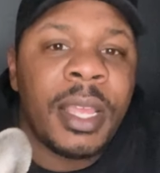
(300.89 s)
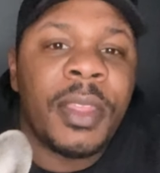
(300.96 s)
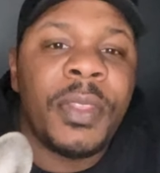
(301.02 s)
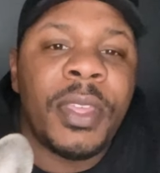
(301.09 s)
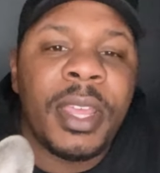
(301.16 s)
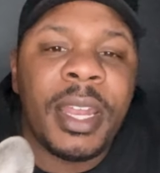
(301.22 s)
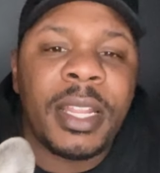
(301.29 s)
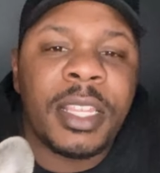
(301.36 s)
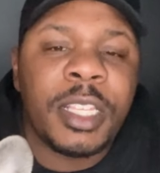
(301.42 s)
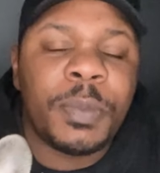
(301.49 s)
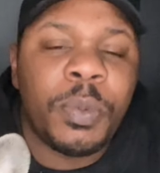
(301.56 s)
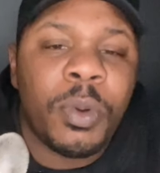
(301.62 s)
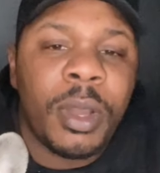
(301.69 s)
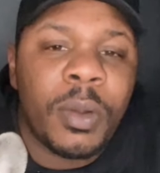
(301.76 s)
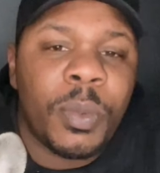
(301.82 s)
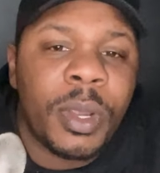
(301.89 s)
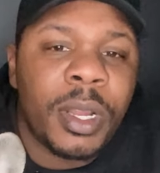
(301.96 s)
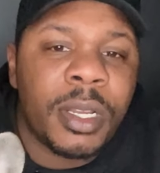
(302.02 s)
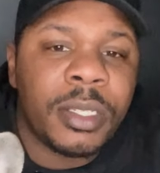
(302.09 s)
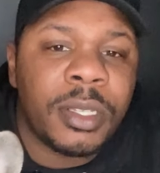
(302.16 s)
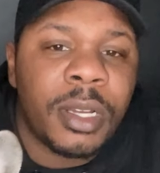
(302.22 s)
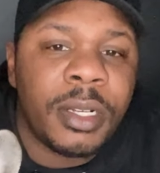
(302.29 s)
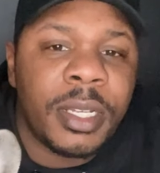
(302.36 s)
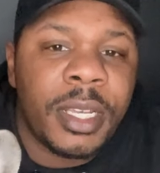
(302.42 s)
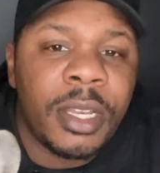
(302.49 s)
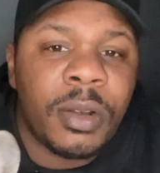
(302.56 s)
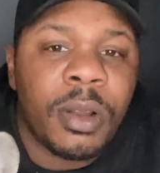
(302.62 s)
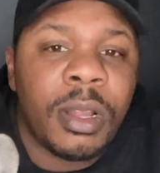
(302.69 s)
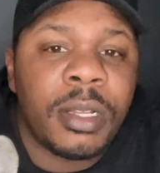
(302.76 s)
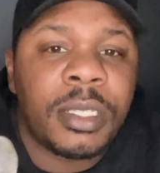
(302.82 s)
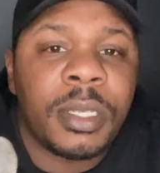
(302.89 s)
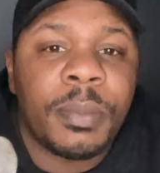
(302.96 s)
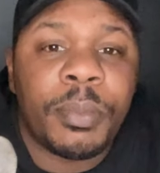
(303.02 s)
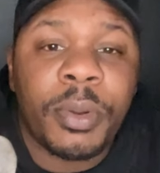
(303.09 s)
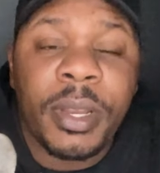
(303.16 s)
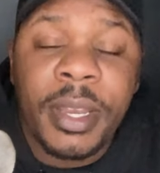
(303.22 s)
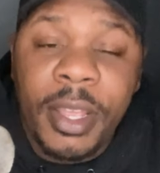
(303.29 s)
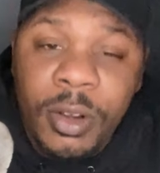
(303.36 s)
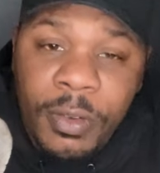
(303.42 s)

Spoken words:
then at this point, we're going to start to get her on some prenatal